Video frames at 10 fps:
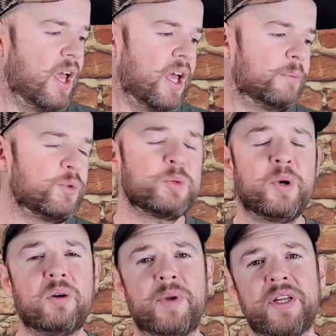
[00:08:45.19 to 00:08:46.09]
Um, just
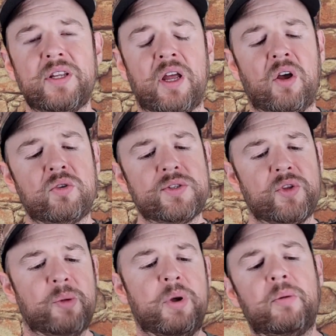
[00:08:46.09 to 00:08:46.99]
bear in mind uh, also
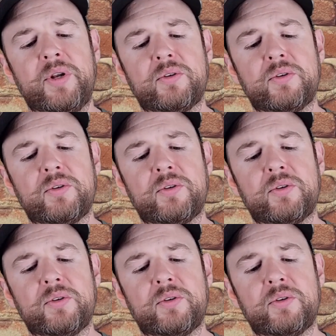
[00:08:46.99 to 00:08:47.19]
that Palmetto